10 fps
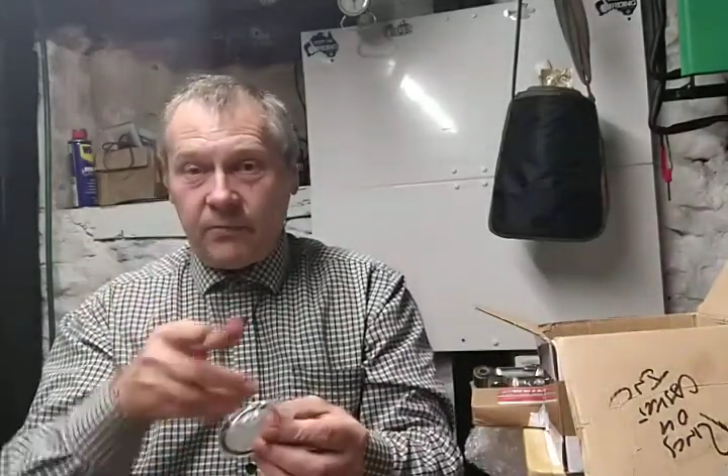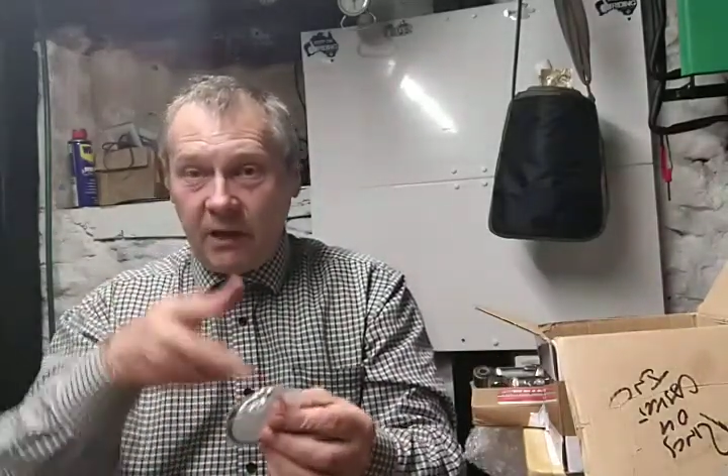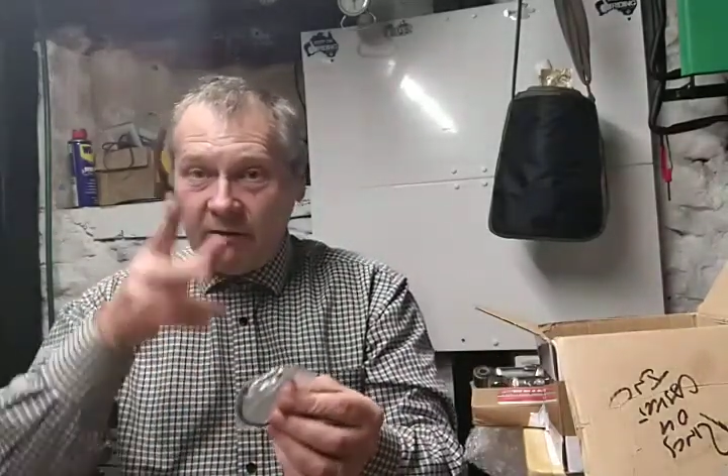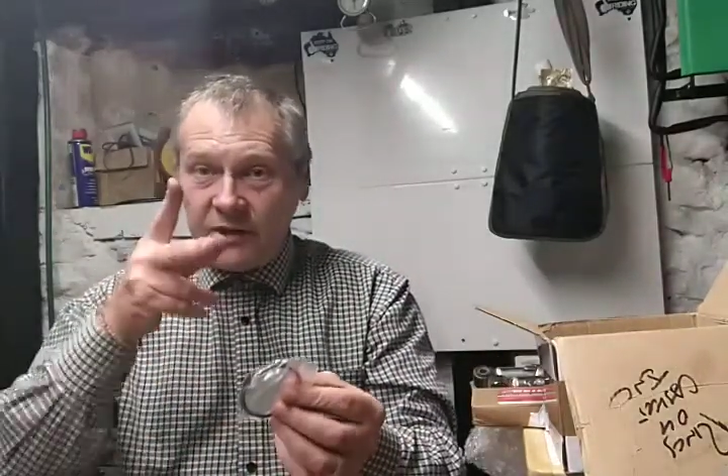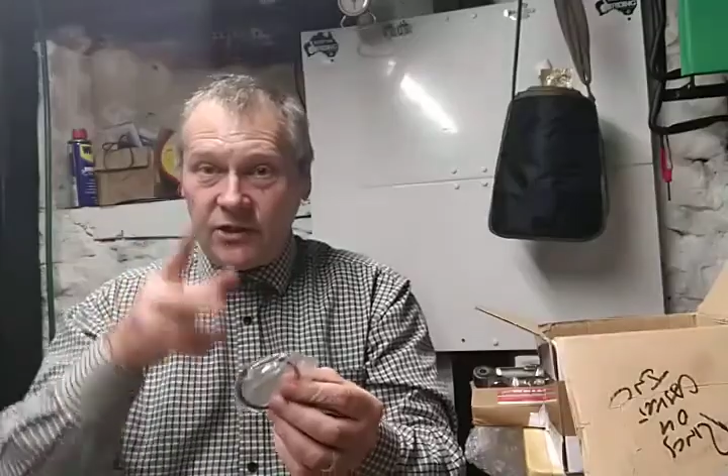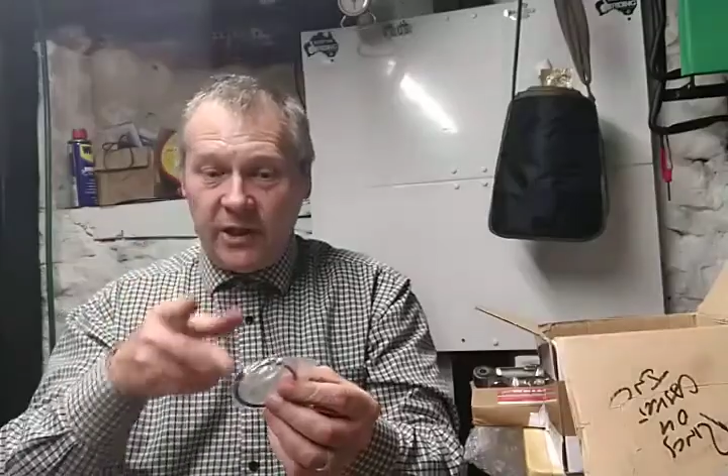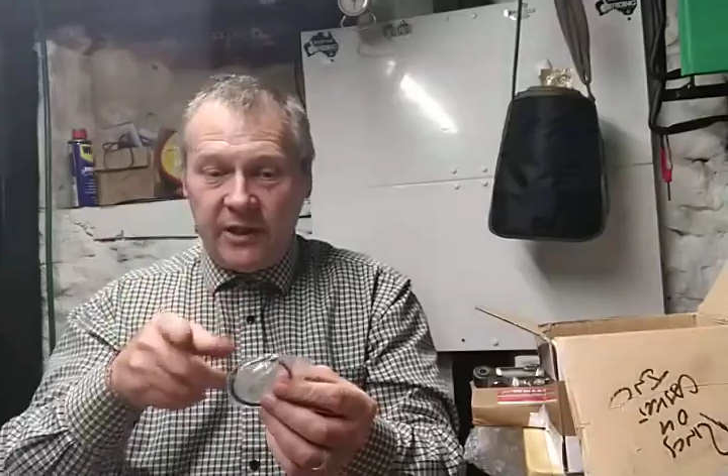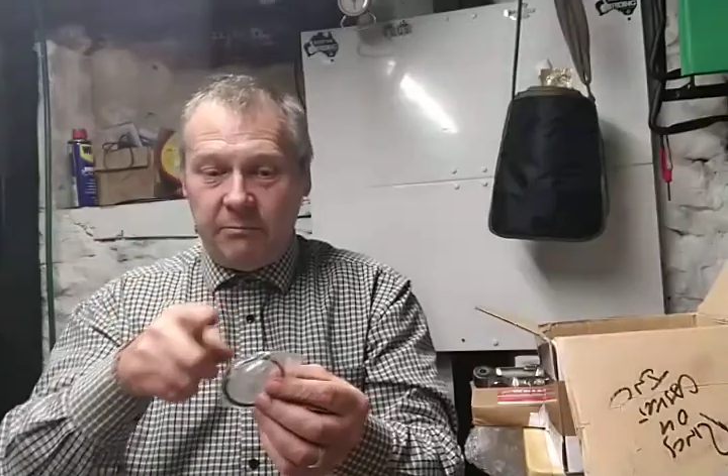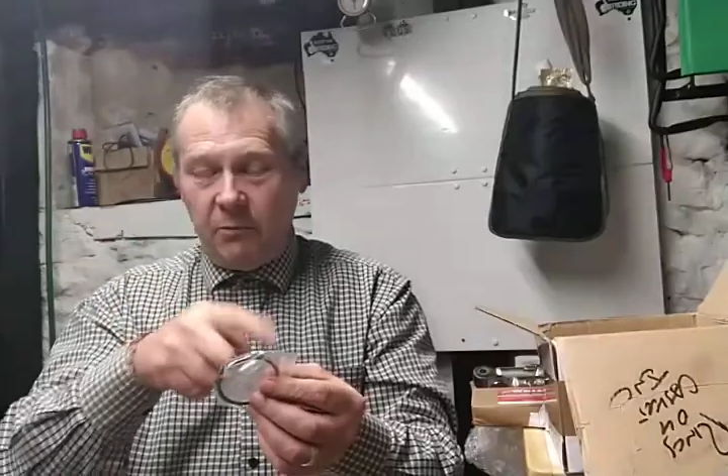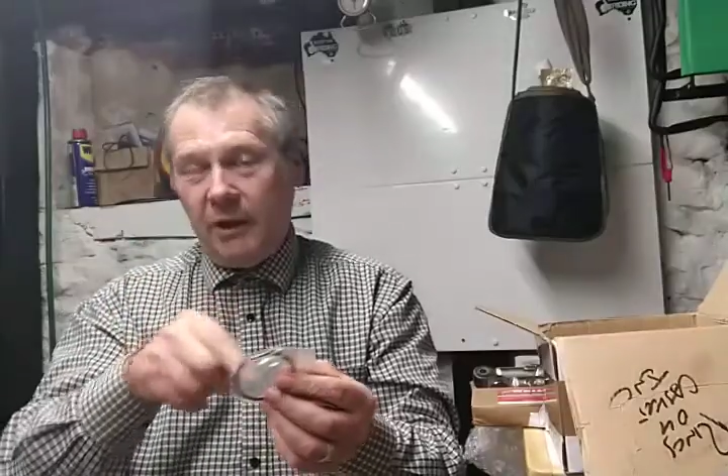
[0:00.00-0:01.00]
They're
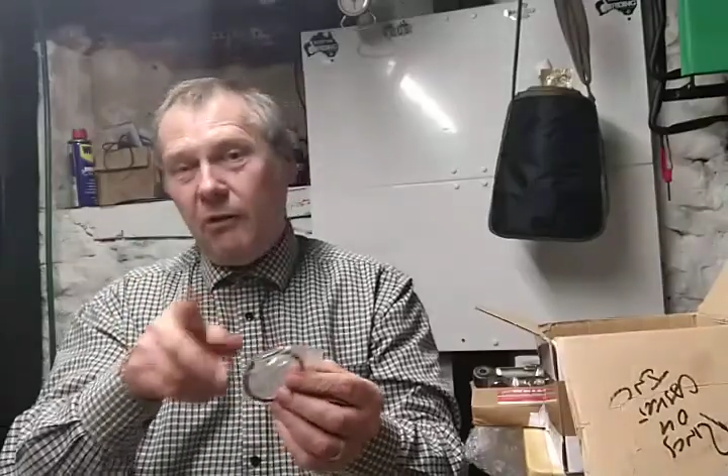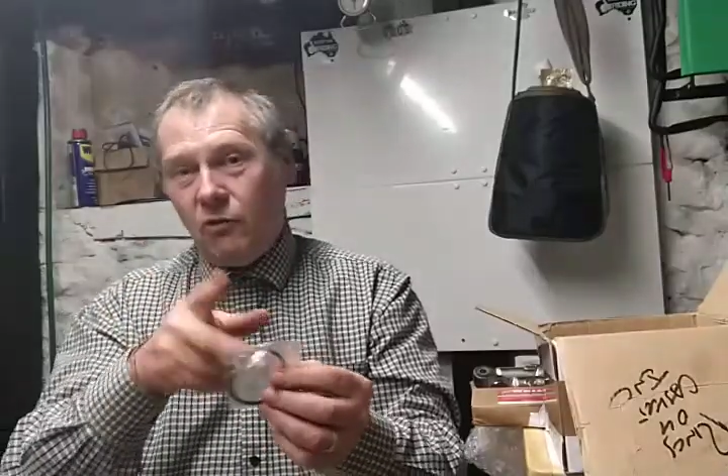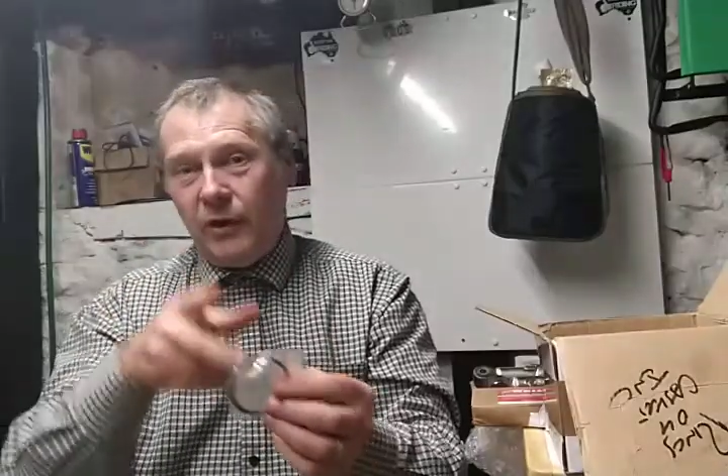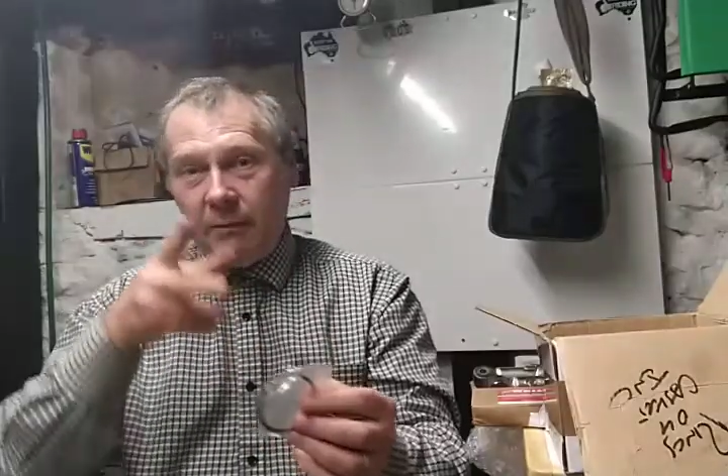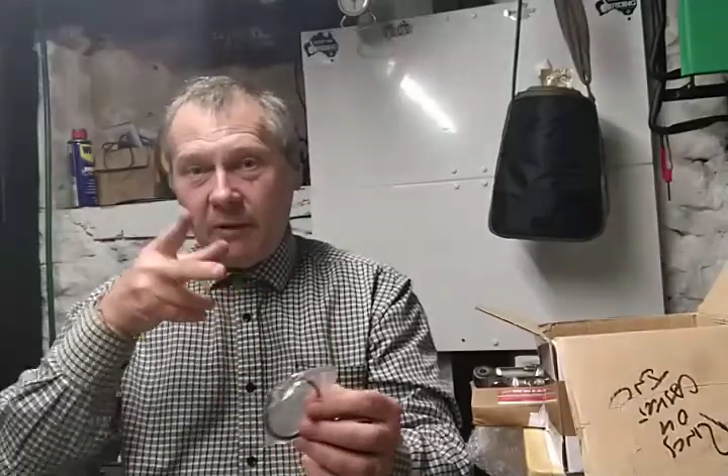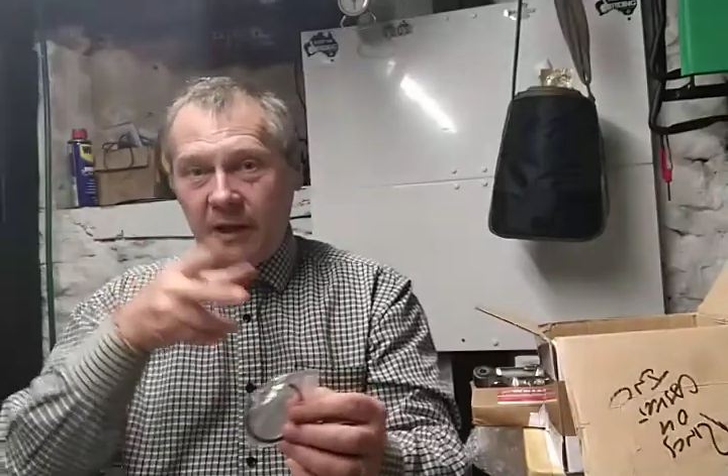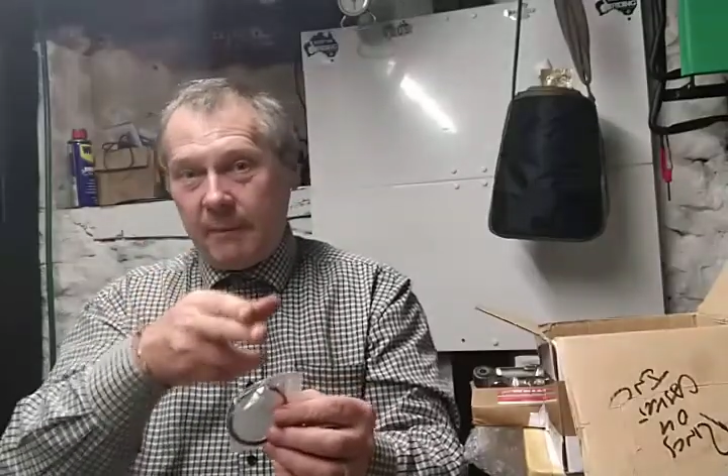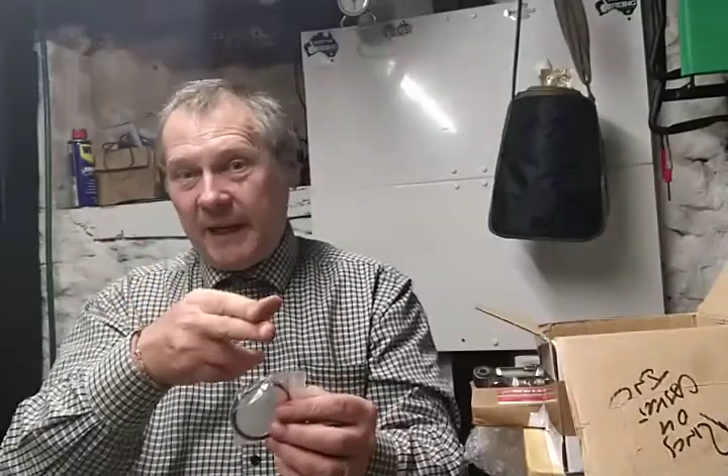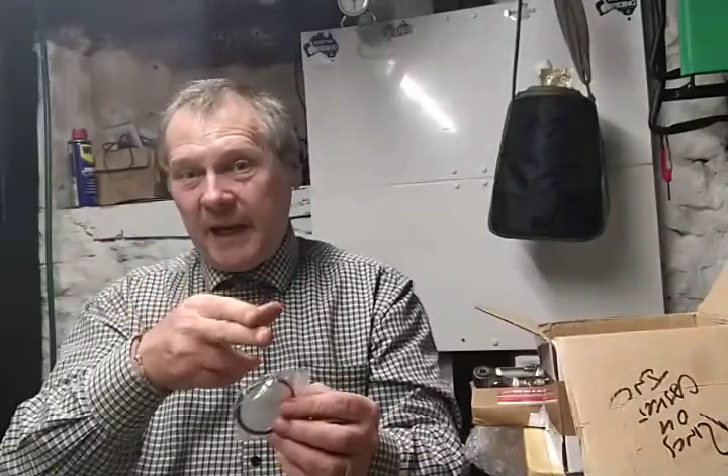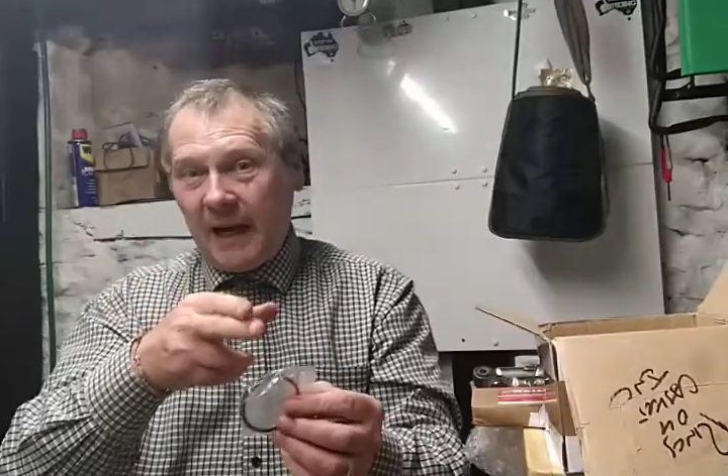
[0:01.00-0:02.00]
actually, well, they're a ring, but they've
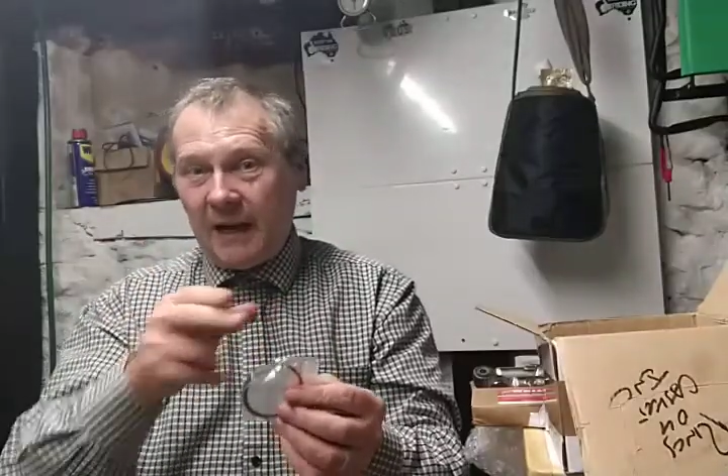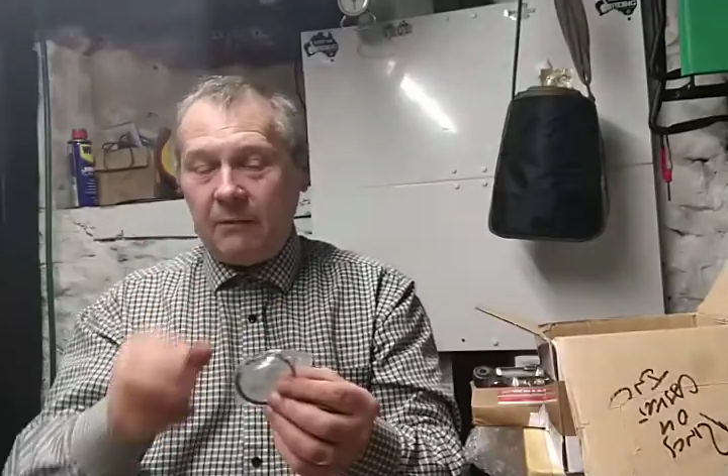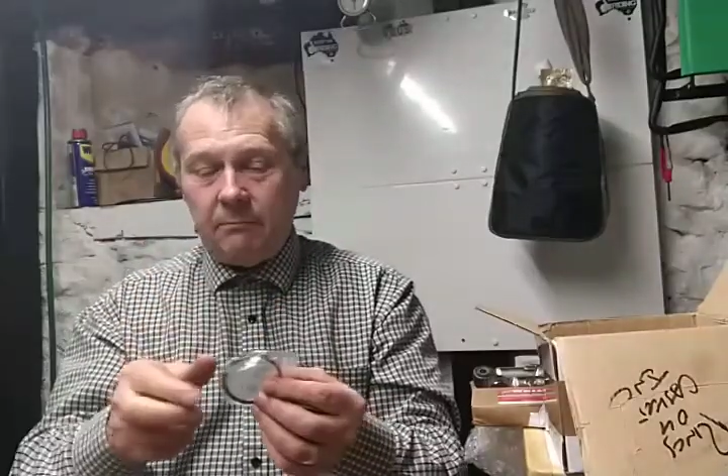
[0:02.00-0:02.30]
been cut.